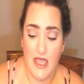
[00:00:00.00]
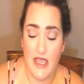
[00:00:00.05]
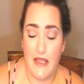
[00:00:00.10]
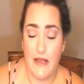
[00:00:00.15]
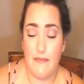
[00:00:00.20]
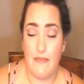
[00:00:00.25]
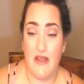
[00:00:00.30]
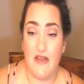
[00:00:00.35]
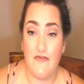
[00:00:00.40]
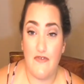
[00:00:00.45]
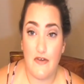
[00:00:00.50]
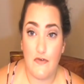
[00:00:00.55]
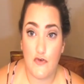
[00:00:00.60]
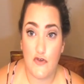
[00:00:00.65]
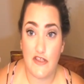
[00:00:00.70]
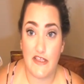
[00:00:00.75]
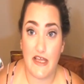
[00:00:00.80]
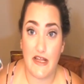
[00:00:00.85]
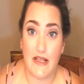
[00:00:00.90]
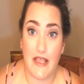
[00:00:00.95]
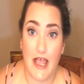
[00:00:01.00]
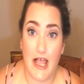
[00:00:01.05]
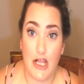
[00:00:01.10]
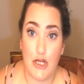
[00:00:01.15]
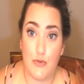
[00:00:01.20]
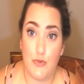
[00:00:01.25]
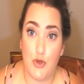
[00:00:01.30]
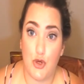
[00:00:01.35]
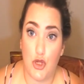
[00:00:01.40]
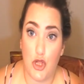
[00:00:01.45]
In my favorite scent,
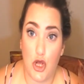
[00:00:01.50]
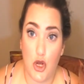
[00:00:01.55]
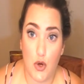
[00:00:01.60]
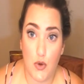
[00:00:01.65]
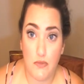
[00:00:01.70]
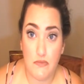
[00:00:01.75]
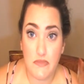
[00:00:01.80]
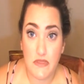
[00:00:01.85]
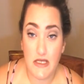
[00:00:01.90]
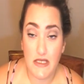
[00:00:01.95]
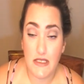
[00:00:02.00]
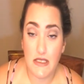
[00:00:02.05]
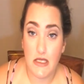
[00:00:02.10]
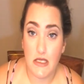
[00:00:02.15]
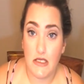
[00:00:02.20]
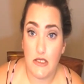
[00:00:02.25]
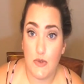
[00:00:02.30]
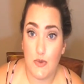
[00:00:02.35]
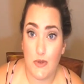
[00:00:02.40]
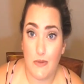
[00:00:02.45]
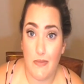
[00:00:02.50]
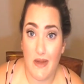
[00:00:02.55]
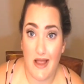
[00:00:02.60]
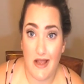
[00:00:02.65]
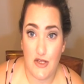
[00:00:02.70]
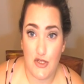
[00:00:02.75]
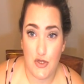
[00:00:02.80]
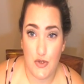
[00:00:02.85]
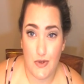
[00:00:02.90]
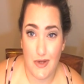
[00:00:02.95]
Cashmere Glow. These things were buy
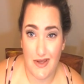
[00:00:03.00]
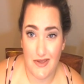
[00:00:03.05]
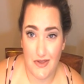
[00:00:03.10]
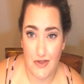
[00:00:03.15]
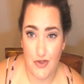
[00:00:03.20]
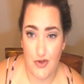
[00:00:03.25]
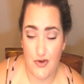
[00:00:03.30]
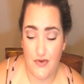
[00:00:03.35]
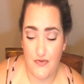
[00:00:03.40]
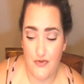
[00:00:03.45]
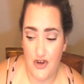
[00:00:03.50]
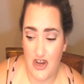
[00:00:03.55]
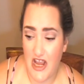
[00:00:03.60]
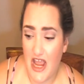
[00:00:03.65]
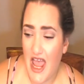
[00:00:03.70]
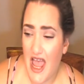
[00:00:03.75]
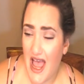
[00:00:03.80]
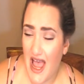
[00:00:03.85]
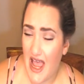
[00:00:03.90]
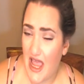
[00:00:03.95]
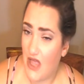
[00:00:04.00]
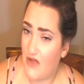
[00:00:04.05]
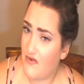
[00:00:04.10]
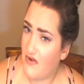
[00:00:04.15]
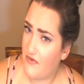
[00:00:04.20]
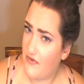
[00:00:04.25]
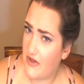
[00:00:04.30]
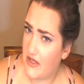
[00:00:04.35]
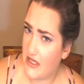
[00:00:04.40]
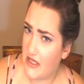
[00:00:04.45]
two, get the third free. I have
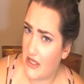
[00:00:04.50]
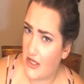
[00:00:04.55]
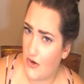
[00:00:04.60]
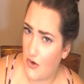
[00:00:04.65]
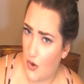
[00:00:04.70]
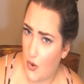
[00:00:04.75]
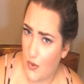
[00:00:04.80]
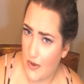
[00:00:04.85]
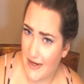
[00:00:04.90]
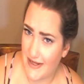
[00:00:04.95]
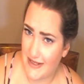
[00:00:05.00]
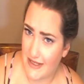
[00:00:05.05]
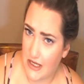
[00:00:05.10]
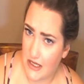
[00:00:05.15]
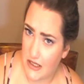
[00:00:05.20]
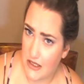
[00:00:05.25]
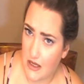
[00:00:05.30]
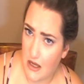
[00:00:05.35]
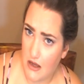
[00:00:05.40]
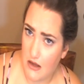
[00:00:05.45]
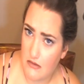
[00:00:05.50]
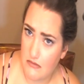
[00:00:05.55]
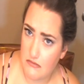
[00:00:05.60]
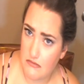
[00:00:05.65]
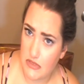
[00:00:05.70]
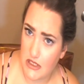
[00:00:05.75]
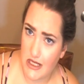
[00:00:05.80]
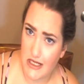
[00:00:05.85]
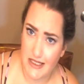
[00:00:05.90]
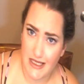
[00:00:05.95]
a feeling they're always like that.
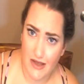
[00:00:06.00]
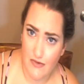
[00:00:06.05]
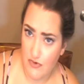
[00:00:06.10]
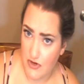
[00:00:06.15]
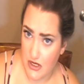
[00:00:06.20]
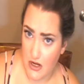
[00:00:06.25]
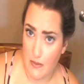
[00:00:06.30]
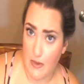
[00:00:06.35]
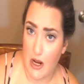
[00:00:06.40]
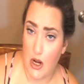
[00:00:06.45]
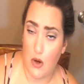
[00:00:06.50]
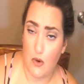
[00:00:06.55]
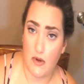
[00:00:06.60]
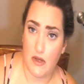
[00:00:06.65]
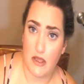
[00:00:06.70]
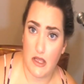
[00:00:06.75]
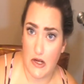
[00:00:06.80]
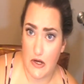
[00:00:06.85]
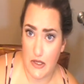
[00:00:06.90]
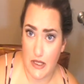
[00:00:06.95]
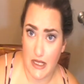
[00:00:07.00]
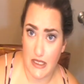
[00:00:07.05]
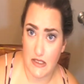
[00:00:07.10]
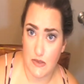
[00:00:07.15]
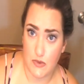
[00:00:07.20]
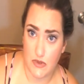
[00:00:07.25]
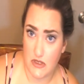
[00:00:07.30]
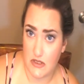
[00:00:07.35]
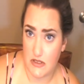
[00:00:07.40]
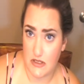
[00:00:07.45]
Because every time I go in there, that's
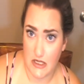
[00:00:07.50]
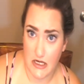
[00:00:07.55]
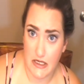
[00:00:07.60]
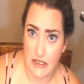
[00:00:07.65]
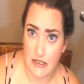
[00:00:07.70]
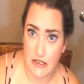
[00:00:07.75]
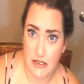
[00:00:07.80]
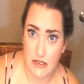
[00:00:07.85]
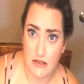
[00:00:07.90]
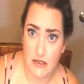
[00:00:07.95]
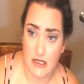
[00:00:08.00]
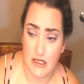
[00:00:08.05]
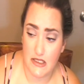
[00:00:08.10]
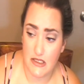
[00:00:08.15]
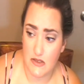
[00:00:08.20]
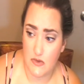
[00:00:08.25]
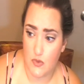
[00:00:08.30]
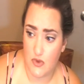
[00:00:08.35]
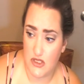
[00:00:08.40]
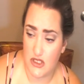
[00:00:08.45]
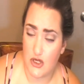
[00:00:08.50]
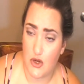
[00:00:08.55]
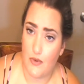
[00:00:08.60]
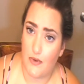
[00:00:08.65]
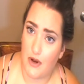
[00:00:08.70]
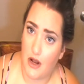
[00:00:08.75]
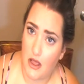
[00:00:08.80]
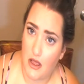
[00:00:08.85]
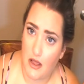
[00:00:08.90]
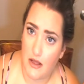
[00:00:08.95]
what it is. That's what's going
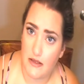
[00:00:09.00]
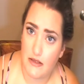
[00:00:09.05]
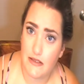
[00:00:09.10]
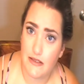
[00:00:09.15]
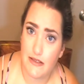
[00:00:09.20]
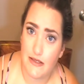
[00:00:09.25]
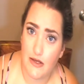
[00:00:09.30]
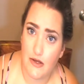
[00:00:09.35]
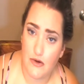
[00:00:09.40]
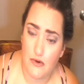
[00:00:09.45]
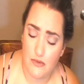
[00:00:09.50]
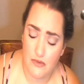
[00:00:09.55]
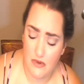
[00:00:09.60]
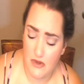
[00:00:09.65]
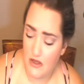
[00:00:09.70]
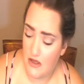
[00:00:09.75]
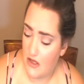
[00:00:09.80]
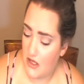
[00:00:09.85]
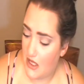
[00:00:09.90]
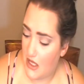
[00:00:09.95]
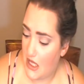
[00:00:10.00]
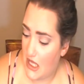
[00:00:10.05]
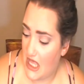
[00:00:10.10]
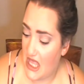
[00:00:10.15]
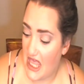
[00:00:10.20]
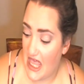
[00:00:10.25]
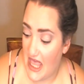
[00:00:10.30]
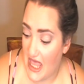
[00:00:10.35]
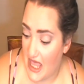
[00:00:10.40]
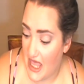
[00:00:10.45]
on. So,
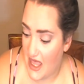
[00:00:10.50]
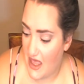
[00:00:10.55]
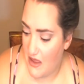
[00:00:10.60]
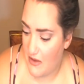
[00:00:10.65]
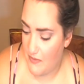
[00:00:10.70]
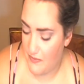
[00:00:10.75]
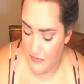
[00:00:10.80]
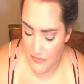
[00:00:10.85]
heh.